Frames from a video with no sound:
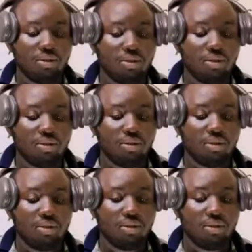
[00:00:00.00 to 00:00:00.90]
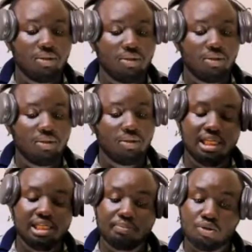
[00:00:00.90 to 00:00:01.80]
payable at the beginning is
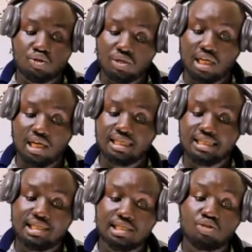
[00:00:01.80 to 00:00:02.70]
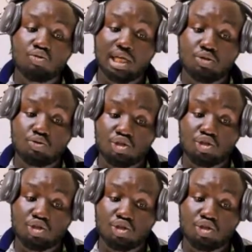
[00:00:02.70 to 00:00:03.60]
supposed to assist us to get what we
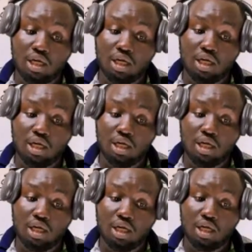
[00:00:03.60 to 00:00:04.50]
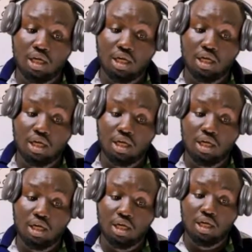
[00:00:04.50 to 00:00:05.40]
call total purchase altogether.
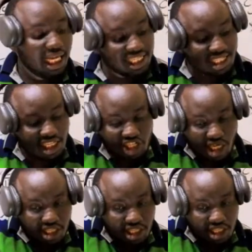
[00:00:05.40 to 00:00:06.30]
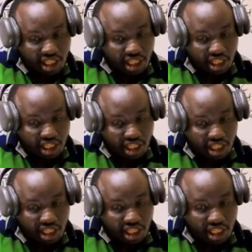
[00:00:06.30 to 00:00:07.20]
And essentially, this payable
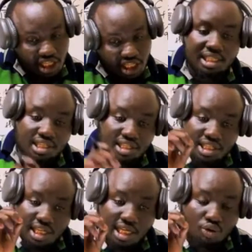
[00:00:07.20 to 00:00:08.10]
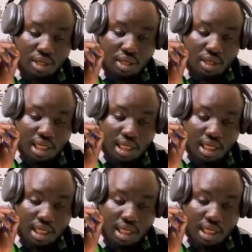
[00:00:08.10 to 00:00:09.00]
is assisting us to get what we call
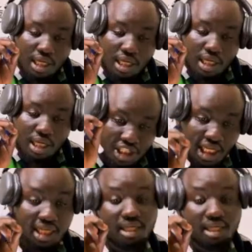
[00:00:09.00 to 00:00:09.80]
the credit purchases.